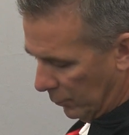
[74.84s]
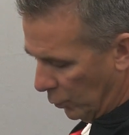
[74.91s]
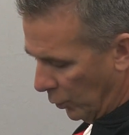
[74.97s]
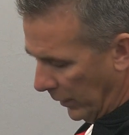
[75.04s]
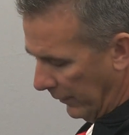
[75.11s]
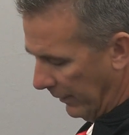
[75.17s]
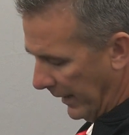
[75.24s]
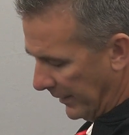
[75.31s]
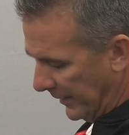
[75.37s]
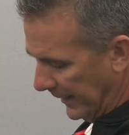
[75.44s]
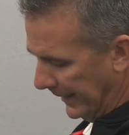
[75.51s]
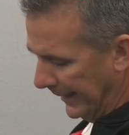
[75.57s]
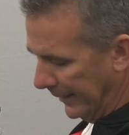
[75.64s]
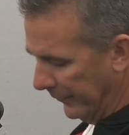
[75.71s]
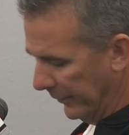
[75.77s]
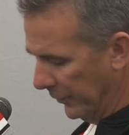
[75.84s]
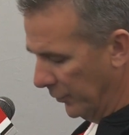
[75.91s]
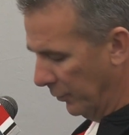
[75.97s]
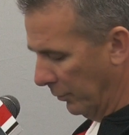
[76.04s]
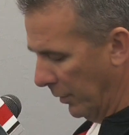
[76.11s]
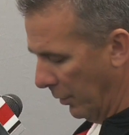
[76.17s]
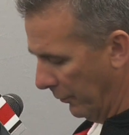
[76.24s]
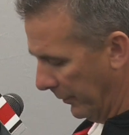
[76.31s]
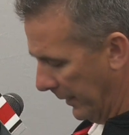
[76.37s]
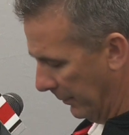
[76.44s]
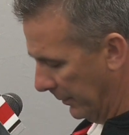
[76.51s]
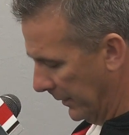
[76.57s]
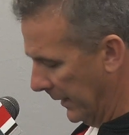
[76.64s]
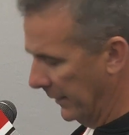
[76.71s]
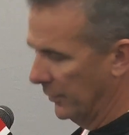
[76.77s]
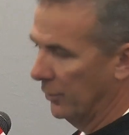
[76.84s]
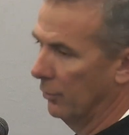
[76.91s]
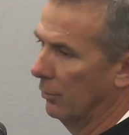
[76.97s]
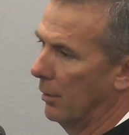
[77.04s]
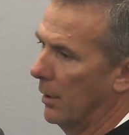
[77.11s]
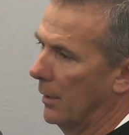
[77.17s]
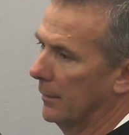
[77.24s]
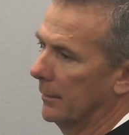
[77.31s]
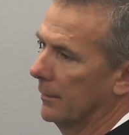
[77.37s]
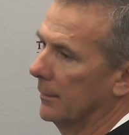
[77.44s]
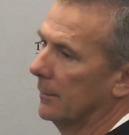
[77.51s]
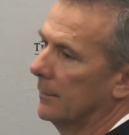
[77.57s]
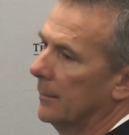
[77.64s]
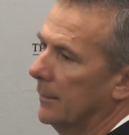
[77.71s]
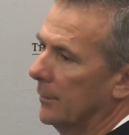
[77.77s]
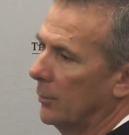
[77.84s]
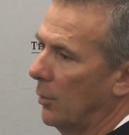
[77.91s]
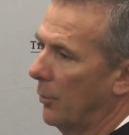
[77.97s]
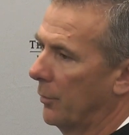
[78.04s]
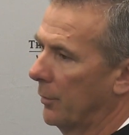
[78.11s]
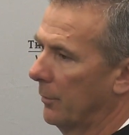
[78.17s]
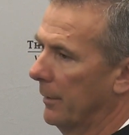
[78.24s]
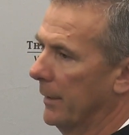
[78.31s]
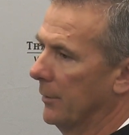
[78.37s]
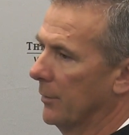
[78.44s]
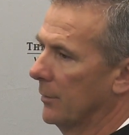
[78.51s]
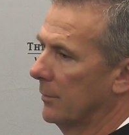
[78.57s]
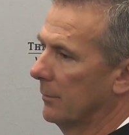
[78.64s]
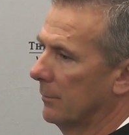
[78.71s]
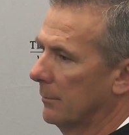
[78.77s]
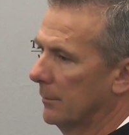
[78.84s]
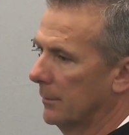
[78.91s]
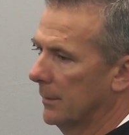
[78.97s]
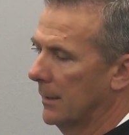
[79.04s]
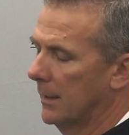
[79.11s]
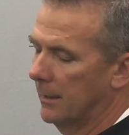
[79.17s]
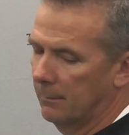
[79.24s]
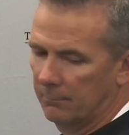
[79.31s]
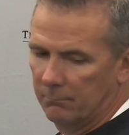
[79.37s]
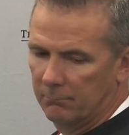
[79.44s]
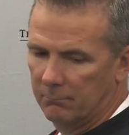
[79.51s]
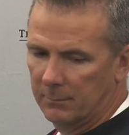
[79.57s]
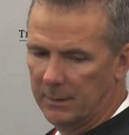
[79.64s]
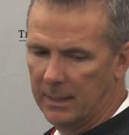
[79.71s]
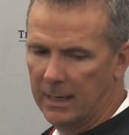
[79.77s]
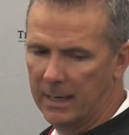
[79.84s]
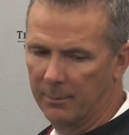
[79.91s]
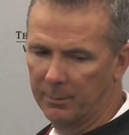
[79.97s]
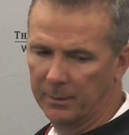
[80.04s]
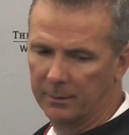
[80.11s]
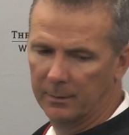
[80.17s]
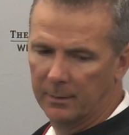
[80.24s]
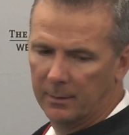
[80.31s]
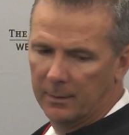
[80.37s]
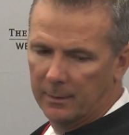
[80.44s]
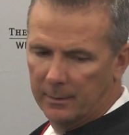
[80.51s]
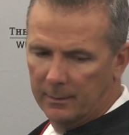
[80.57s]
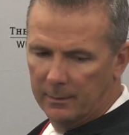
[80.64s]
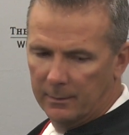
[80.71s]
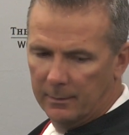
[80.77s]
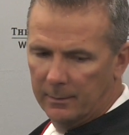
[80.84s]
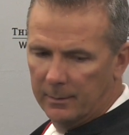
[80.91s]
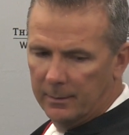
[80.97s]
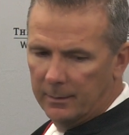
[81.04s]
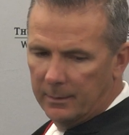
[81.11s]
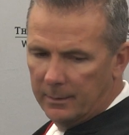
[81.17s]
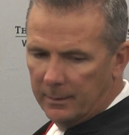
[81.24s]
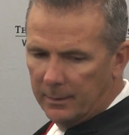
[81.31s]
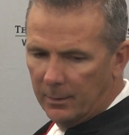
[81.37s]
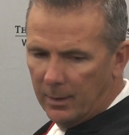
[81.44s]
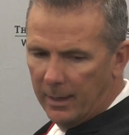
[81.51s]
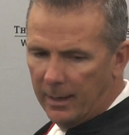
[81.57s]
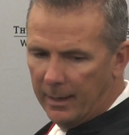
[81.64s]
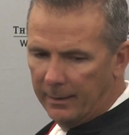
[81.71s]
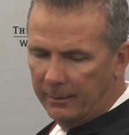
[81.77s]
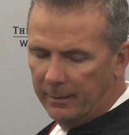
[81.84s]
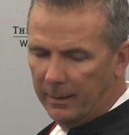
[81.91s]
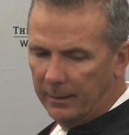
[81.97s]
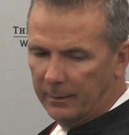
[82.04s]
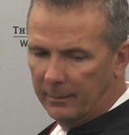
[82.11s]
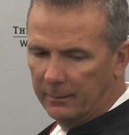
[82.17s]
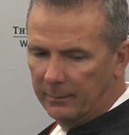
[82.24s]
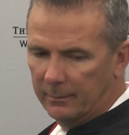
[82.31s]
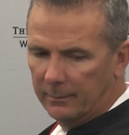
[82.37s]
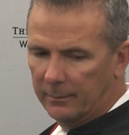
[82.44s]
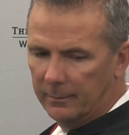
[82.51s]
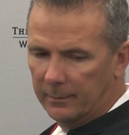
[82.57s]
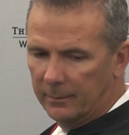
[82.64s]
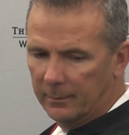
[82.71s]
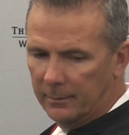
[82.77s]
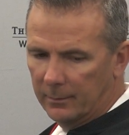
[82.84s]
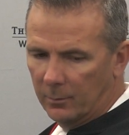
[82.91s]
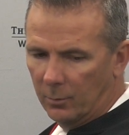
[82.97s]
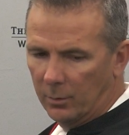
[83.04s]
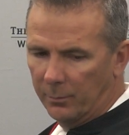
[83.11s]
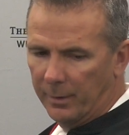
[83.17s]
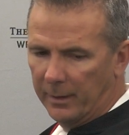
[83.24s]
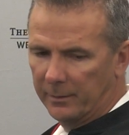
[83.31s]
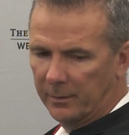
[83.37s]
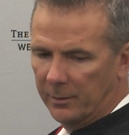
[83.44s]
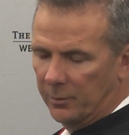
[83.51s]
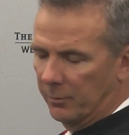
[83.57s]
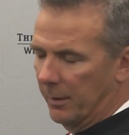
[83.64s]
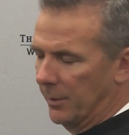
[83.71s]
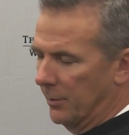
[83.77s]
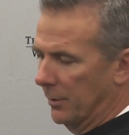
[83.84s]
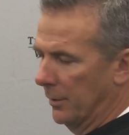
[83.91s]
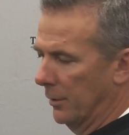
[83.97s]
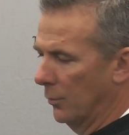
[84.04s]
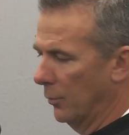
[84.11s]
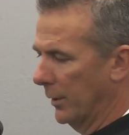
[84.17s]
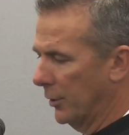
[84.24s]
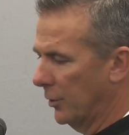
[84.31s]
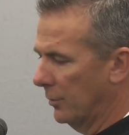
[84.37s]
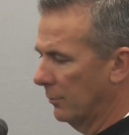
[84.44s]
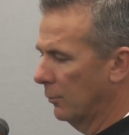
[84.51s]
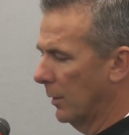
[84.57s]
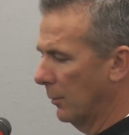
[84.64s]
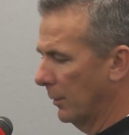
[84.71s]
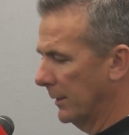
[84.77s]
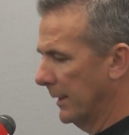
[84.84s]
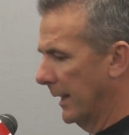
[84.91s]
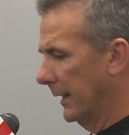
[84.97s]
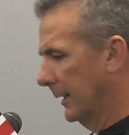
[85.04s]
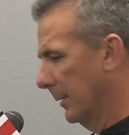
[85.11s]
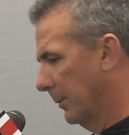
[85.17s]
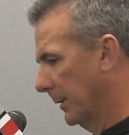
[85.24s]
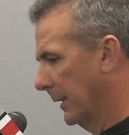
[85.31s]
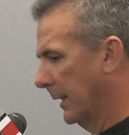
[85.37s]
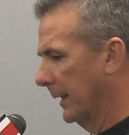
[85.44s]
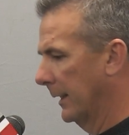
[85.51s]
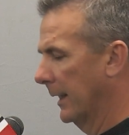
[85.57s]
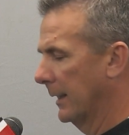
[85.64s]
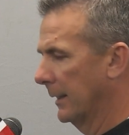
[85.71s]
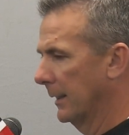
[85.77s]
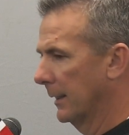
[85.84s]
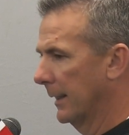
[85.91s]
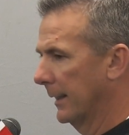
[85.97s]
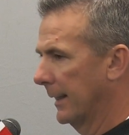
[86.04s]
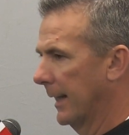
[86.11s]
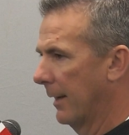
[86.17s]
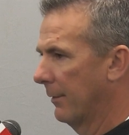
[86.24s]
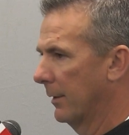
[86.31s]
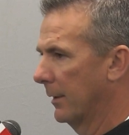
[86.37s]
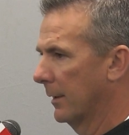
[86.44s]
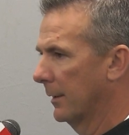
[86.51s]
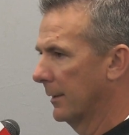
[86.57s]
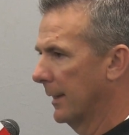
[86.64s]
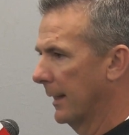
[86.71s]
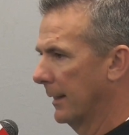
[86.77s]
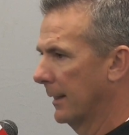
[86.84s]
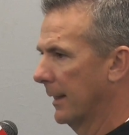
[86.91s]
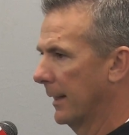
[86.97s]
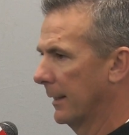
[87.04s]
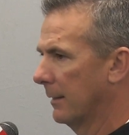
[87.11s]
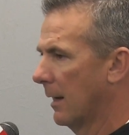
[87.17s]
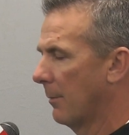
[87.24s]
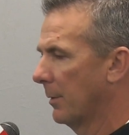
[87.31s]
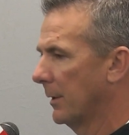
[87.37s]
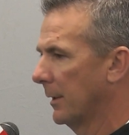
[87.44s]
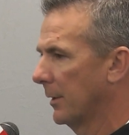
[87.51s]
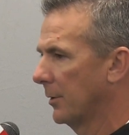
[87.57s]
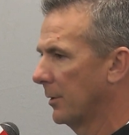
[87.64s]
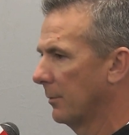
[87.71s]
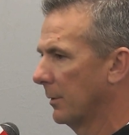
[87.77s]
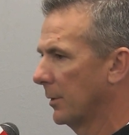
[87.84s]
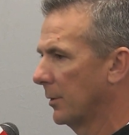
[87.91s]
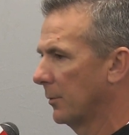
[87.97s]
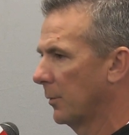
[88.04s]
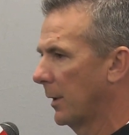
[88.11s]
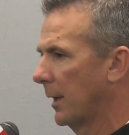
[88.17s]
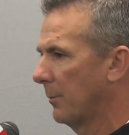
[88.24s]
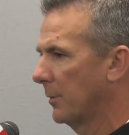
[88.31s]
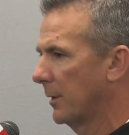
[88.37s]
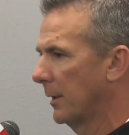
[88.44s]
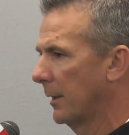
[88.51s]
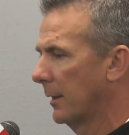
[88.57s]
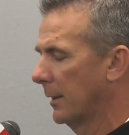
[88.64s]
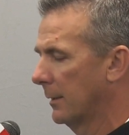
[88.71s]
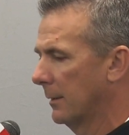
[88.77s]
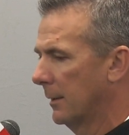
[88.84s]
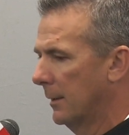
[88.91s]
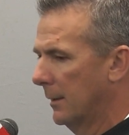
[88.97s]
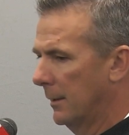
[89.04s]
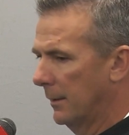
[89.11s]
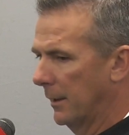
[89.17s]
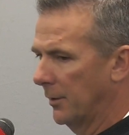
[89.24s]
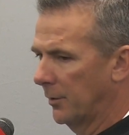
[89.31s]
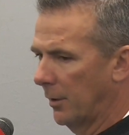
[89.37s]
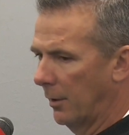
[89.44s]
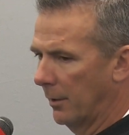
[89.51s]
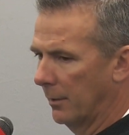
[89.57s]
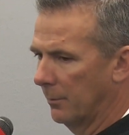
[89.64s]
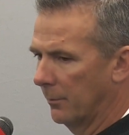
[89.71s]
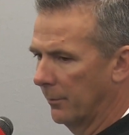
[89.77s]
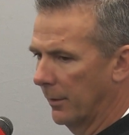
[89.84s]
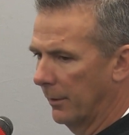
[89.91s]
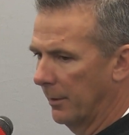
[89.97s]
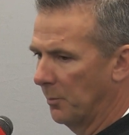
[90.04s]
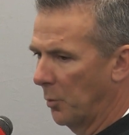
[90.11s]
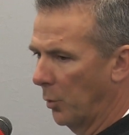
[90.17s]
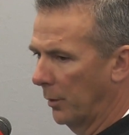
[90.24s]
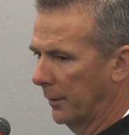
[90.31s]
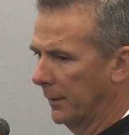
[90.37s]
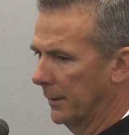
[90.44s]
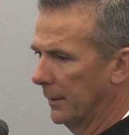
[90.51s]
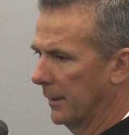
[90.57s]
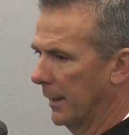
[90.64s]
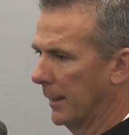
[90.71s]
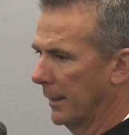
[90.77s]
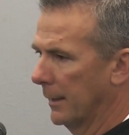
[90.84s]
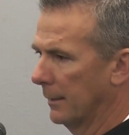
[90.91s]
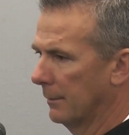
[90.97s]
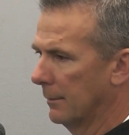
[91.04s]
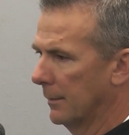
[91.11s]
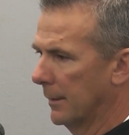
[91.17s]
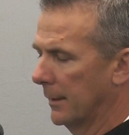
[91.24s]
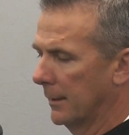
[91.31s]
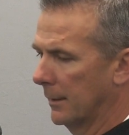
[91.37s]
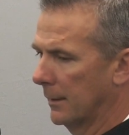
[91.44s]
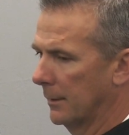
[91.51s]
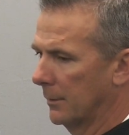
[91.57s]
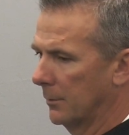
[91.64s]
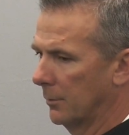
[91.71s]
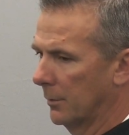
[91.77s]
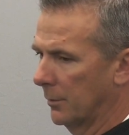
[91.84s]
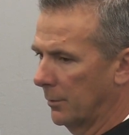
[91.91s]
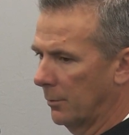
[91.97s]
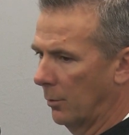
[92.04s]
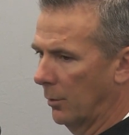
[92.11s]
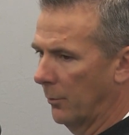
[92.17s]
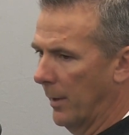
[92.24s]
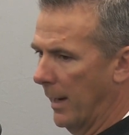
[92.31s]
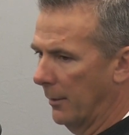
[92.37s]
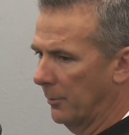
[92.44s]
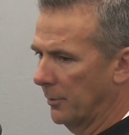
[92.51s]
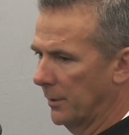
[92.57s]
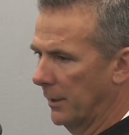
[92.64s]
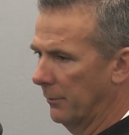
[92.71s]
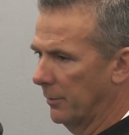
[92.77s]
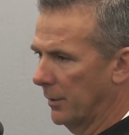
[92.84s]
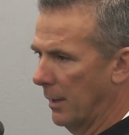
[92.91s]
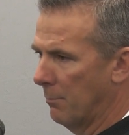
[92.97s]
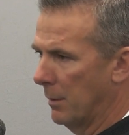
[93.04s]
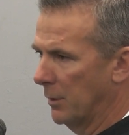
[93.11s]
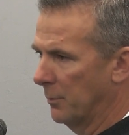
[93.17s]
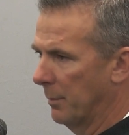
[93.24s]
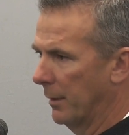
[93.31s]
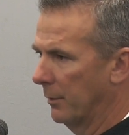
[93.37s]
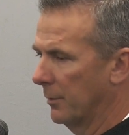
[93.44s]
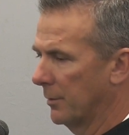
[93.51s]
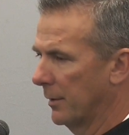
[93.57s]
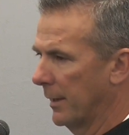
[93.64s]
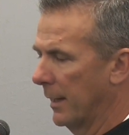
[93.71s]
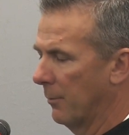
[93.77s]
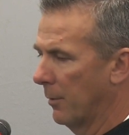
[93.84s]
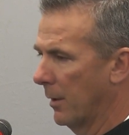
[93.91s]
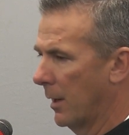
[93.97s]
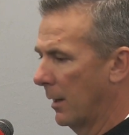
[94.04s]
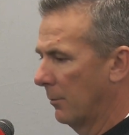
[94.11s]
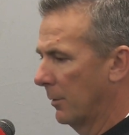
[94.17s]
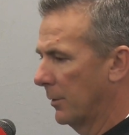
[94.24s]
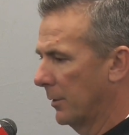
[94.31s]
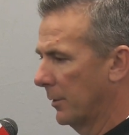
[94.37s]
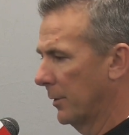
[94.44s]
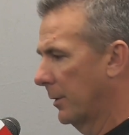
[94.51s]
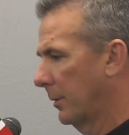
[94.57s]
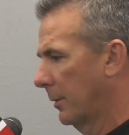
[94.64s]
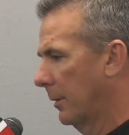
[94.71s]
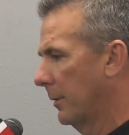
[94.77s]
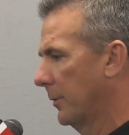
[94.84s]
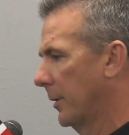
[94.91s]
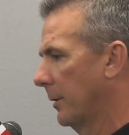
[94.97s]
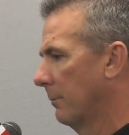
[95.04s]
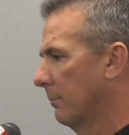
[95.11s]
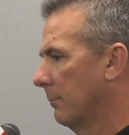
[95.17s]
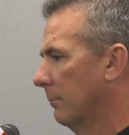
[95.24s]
where have I seen the individual growth? That would take too long to go through each guy. But, you know, I think the quarterback situation, you'd wish one would take it. But then again, you like having the day-to-day competition, which is what I'm seeing. And they started very poorly today, and the quarterback receivers got much better as the day went on, which is encouraging.